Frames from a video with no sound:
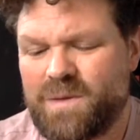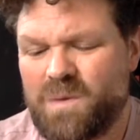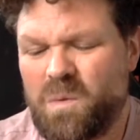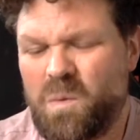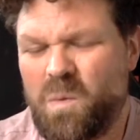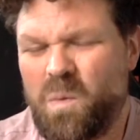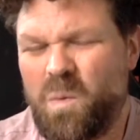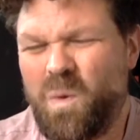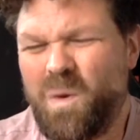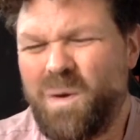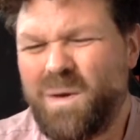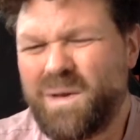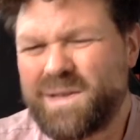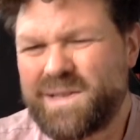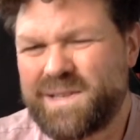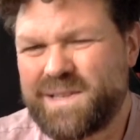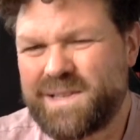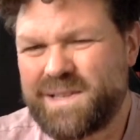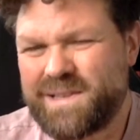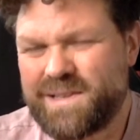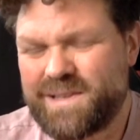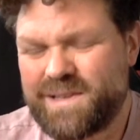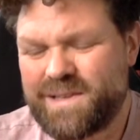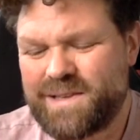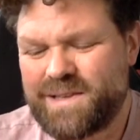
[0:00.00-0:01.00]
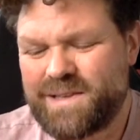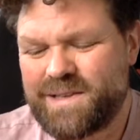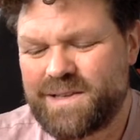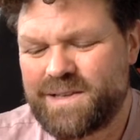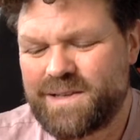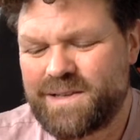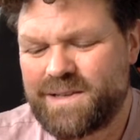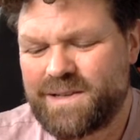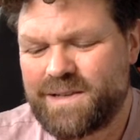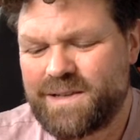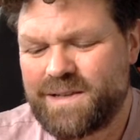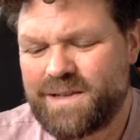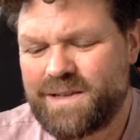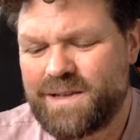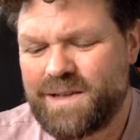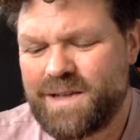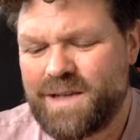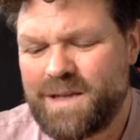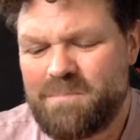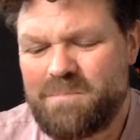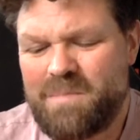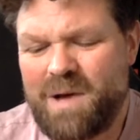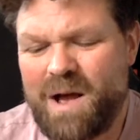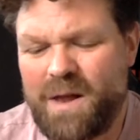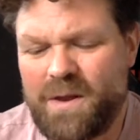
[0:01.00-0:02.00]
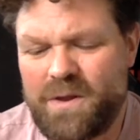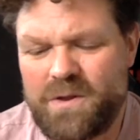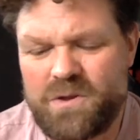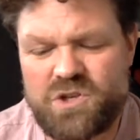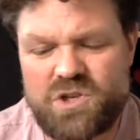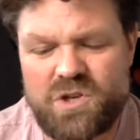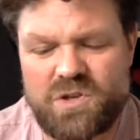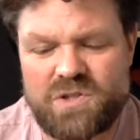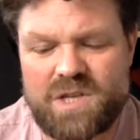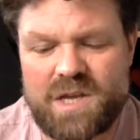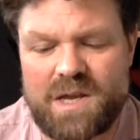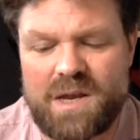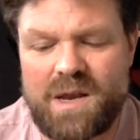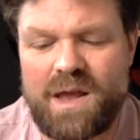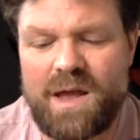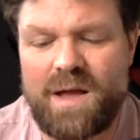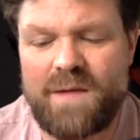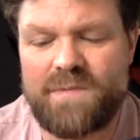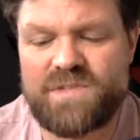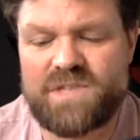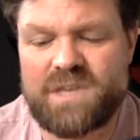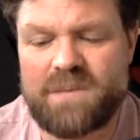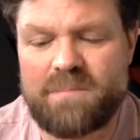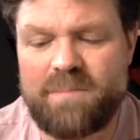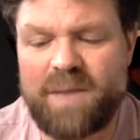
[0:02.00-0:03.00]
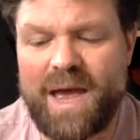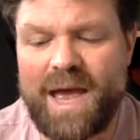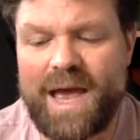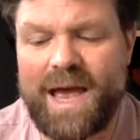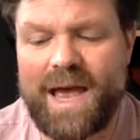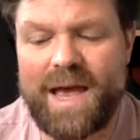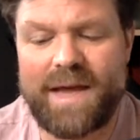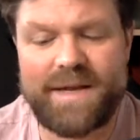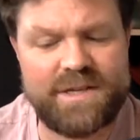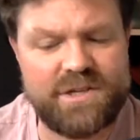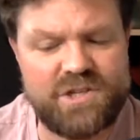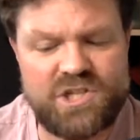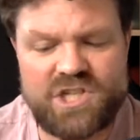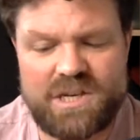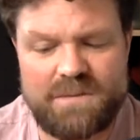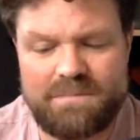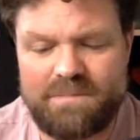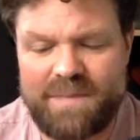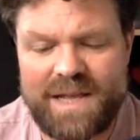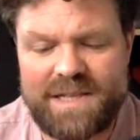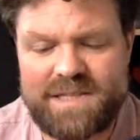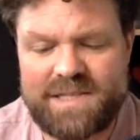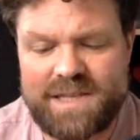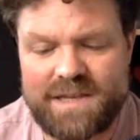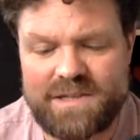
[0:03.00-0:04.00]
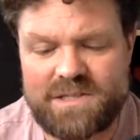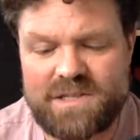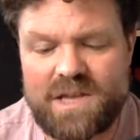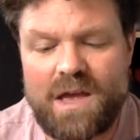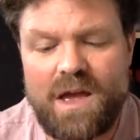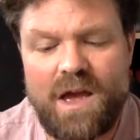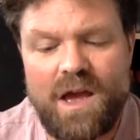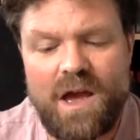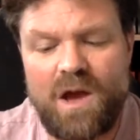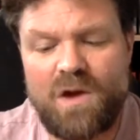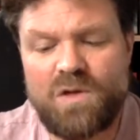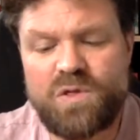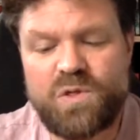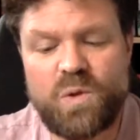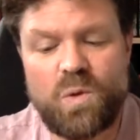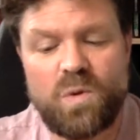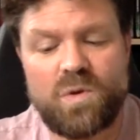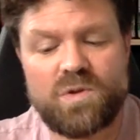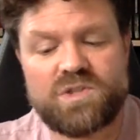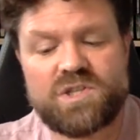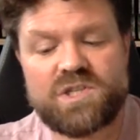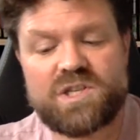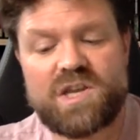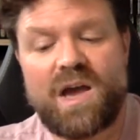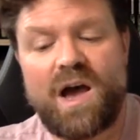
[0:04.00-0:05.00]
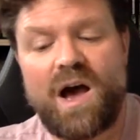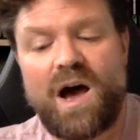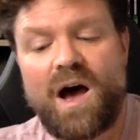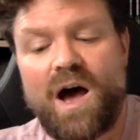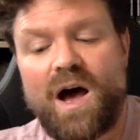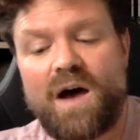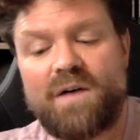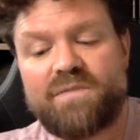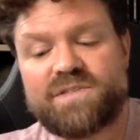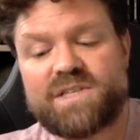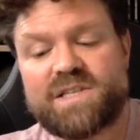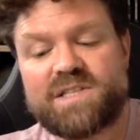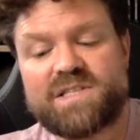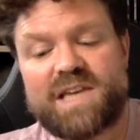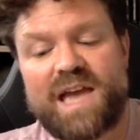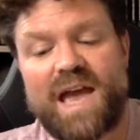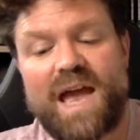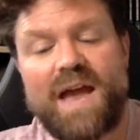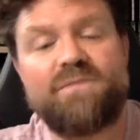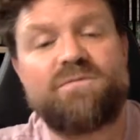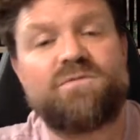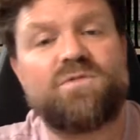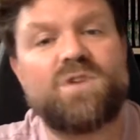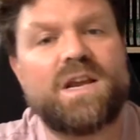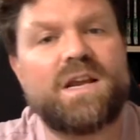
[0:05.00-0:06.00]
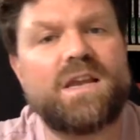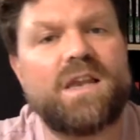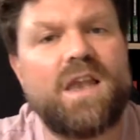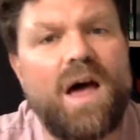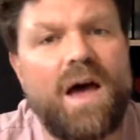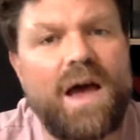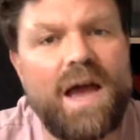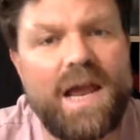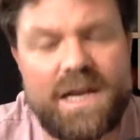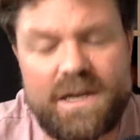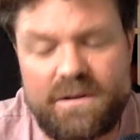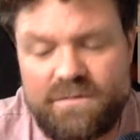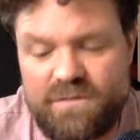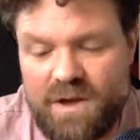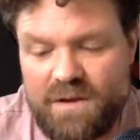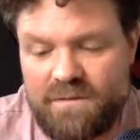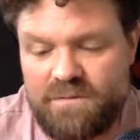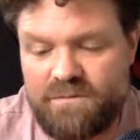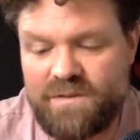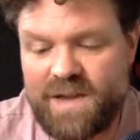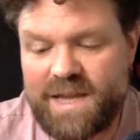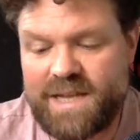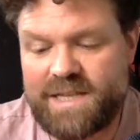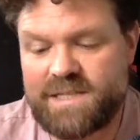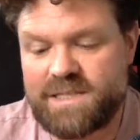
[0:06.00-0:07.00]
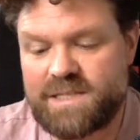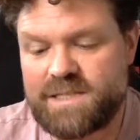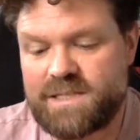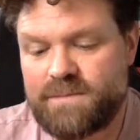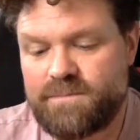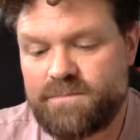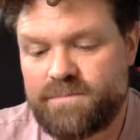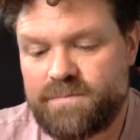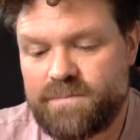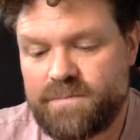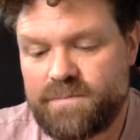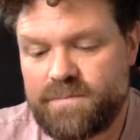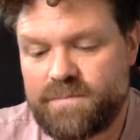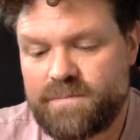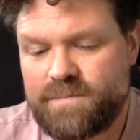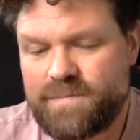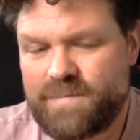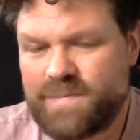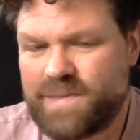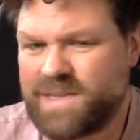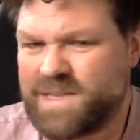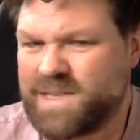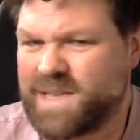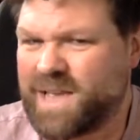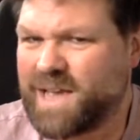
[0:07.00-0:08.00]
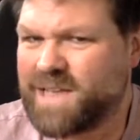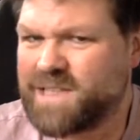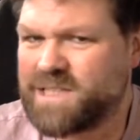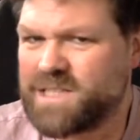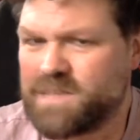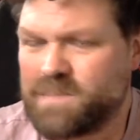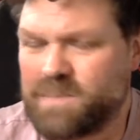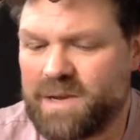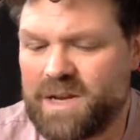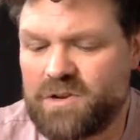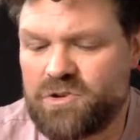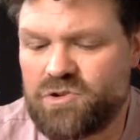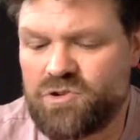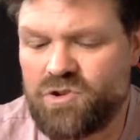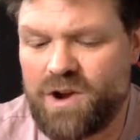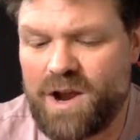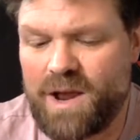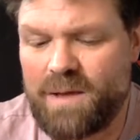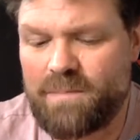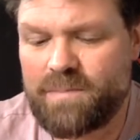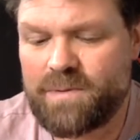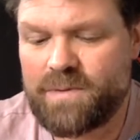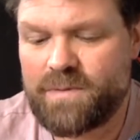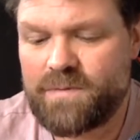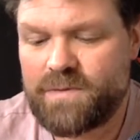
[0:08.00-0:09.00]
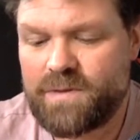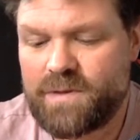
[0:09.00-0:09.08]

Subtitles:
What? Marlowe shot a glance at Pan and she met it, her thoughts carved into every line of her face. This has to be a trap.